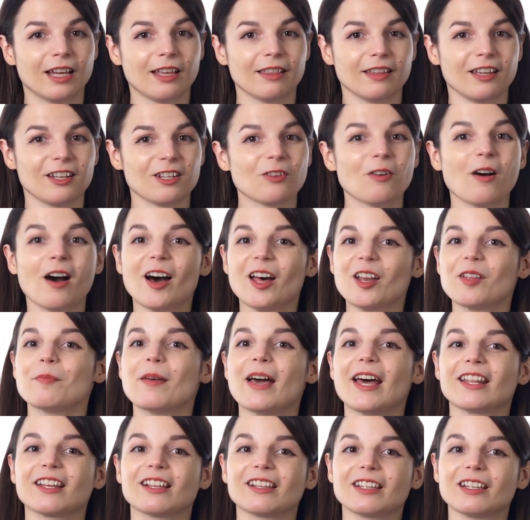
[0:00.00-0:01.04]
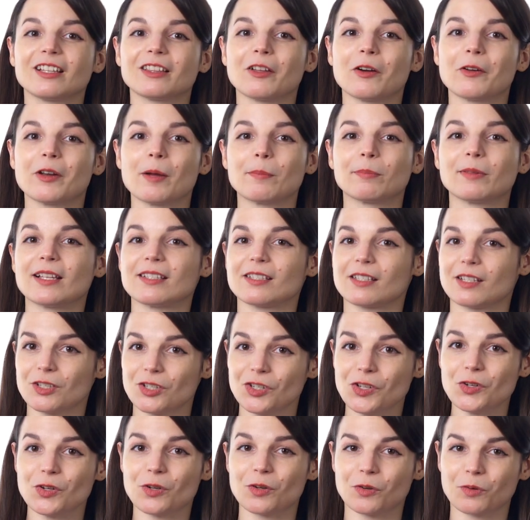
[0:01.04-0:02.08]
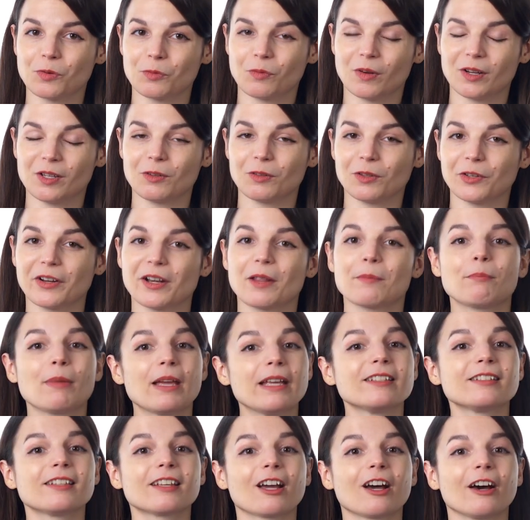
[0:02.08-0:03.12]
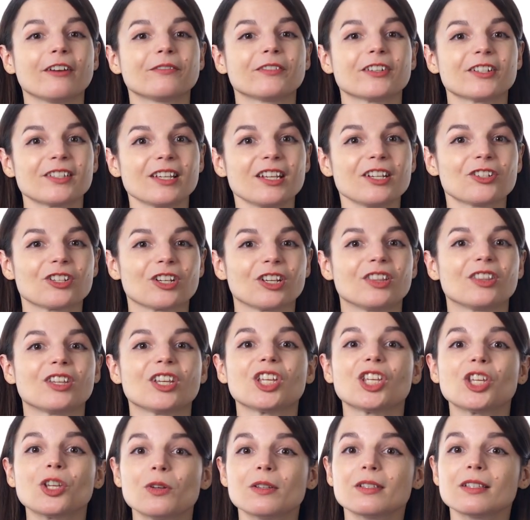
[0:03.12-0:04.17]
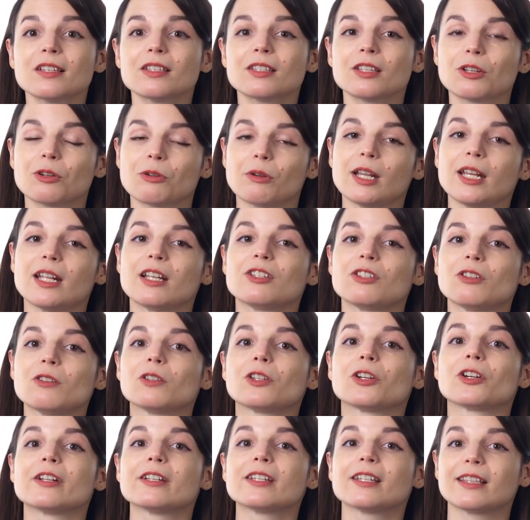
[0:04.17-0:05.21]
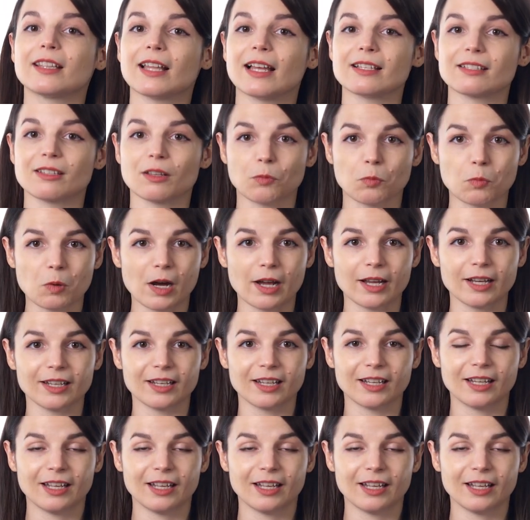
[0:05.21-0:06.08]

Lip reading: then you automatically load up lesson 2, where you learn a basic conversation that uses the greetings you learned in lesson 1.